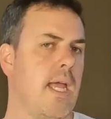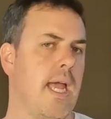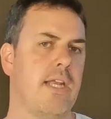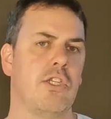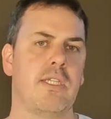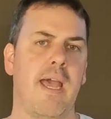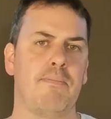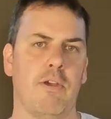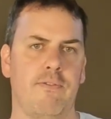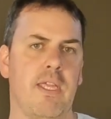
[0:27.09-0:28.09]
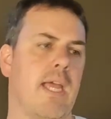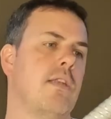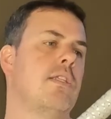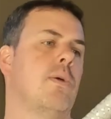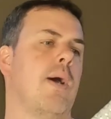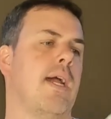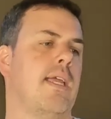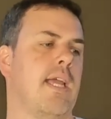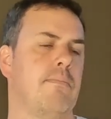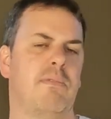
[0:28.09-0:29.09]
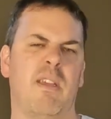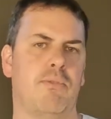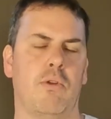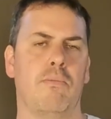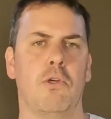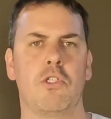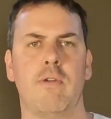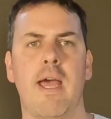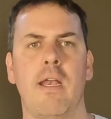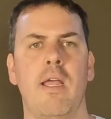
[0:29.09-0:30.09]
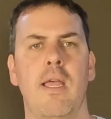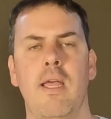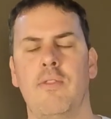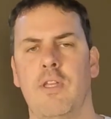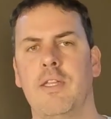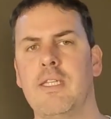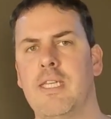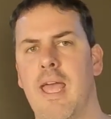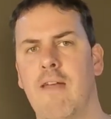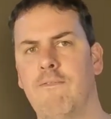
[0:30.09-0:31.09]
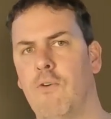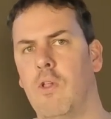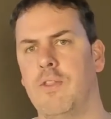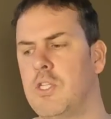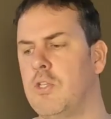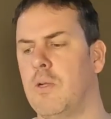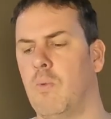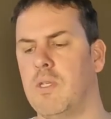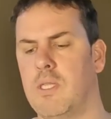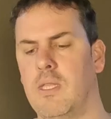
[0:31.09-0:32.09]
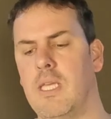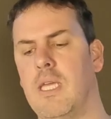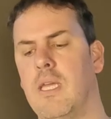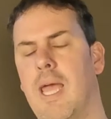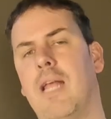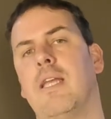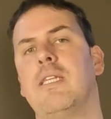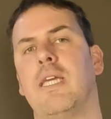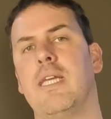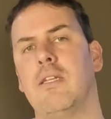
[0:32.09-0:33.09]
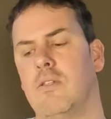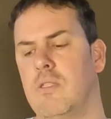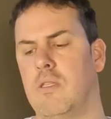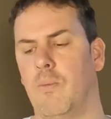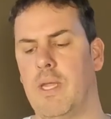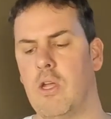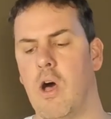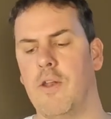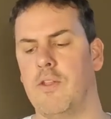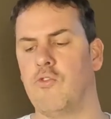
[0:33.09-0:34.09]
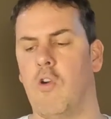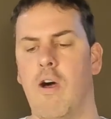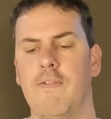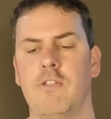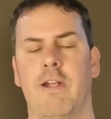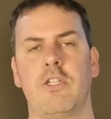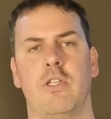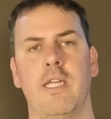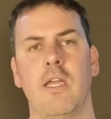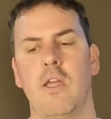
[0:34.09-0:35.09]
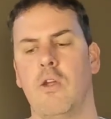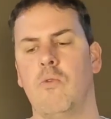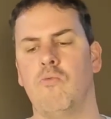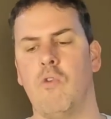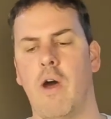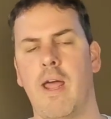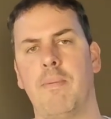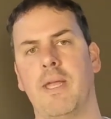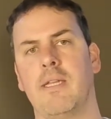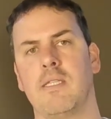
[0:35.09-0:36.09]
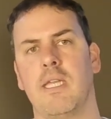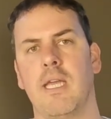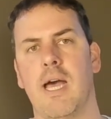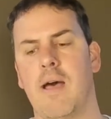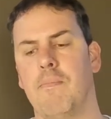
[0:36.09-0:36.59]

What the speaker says: and just capped off the end to keep some sort of moisture out. The only downfall on this unit was that the LEDs that we got, the drivers are actually right up against the